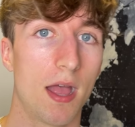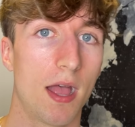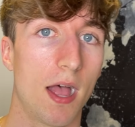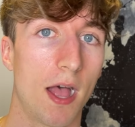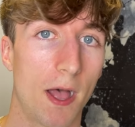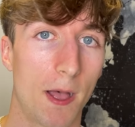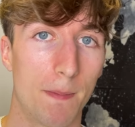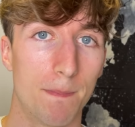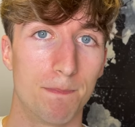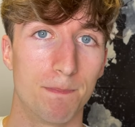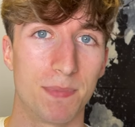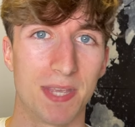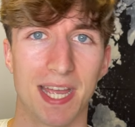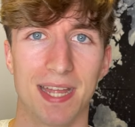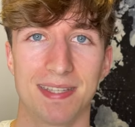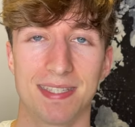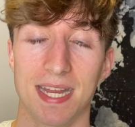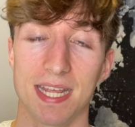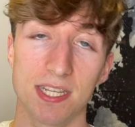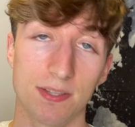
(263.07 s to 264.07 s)
But yeah,
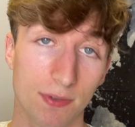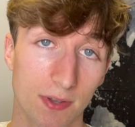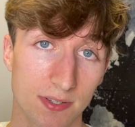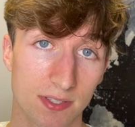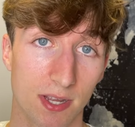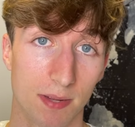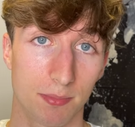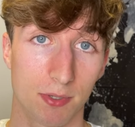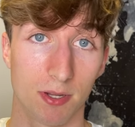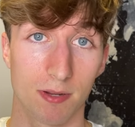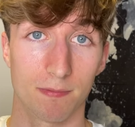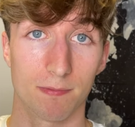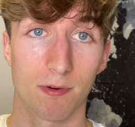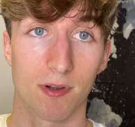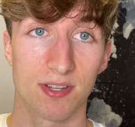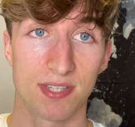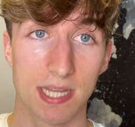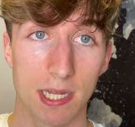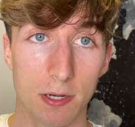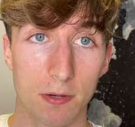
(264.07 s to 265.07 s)
today's first time cooking for
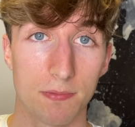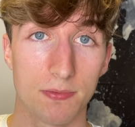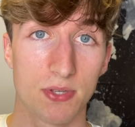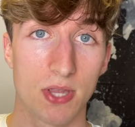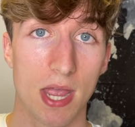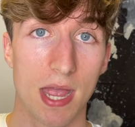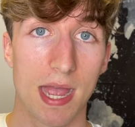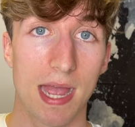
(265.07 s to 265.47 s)
ourselves.